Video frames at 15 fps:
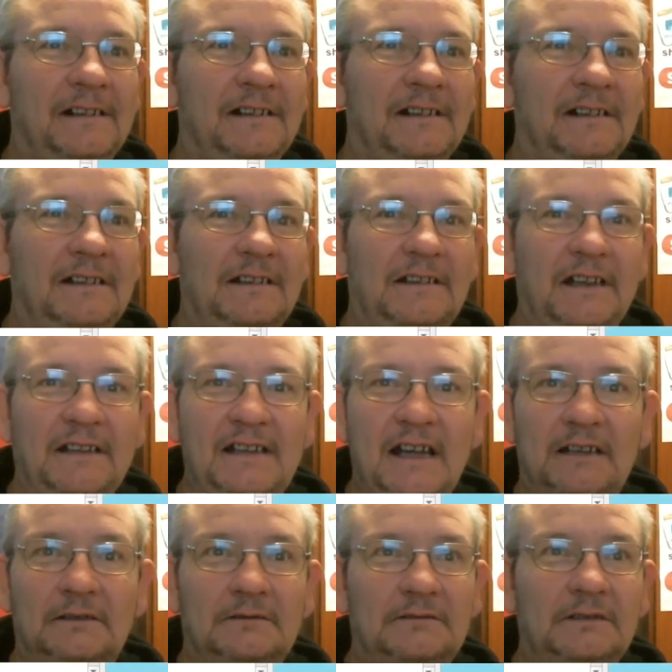Look at that.
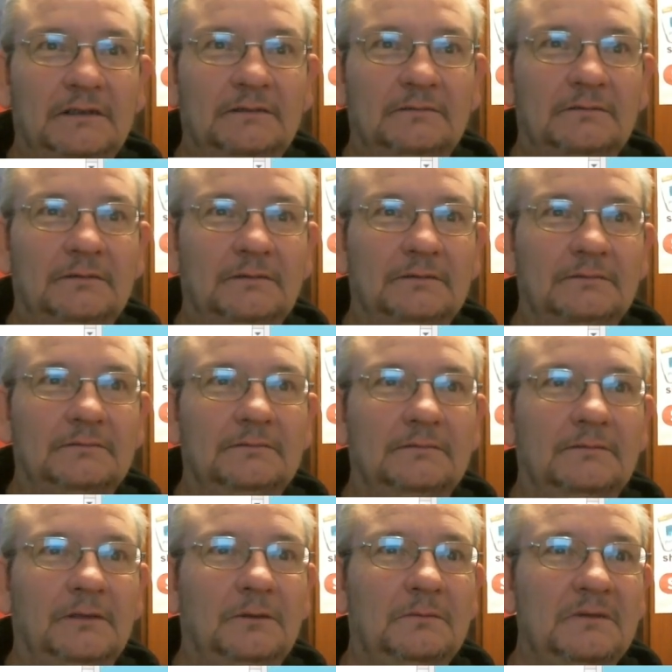
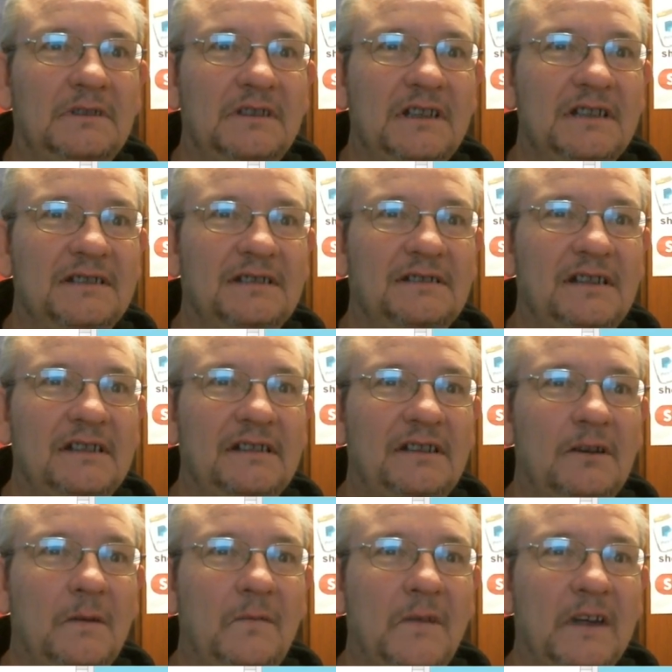Oh, you see it's slightly
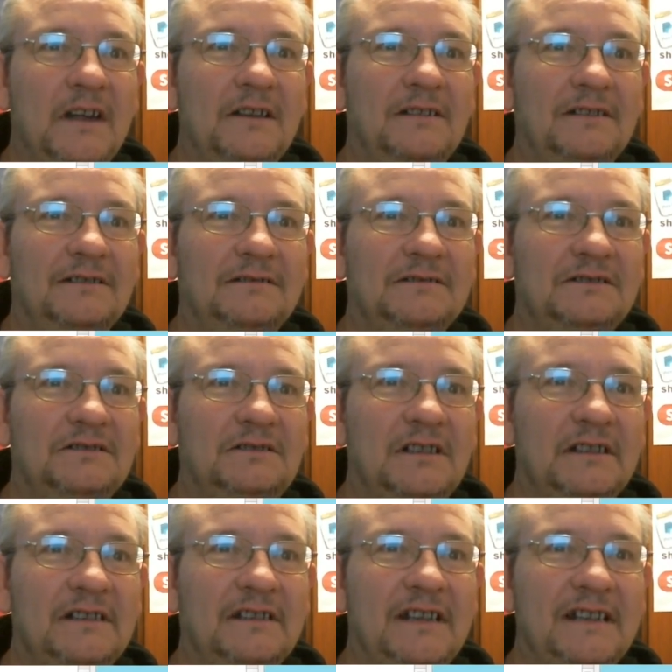off there, look,
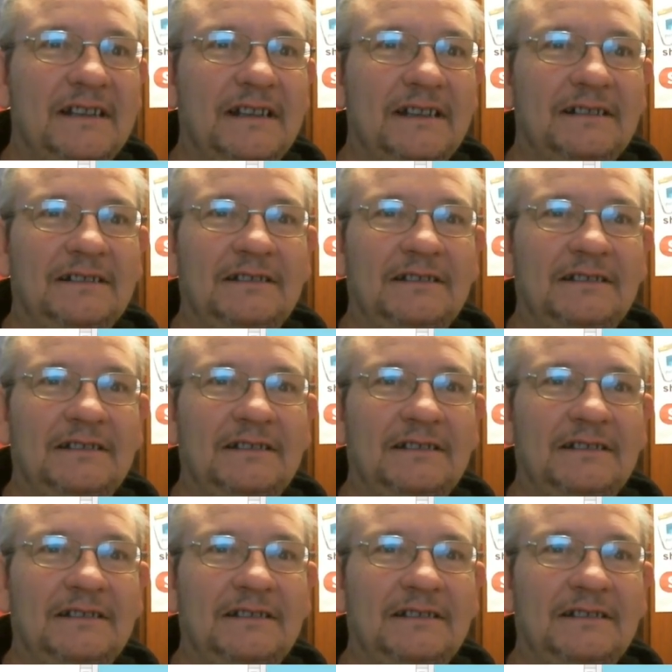slightly there.